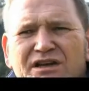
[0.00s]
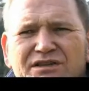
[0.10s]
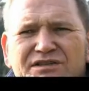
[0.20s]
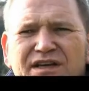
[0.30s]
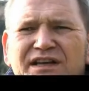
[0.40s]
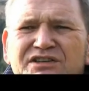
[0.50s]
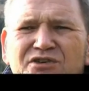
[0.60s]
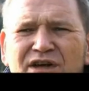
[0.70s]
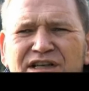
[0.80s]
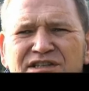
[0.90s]
Cydectin
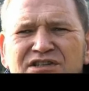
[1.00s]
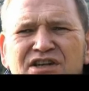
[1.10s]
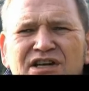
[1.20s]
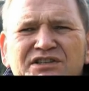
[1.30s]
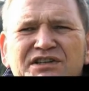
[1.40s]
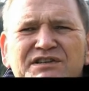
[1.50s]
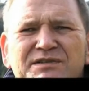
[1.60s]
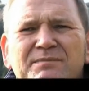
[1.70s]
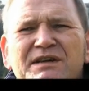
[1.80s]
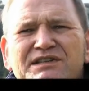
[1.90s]
long-acting injection is
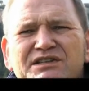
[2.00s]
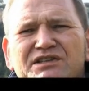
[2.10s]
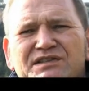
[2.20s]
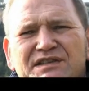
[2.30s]
administered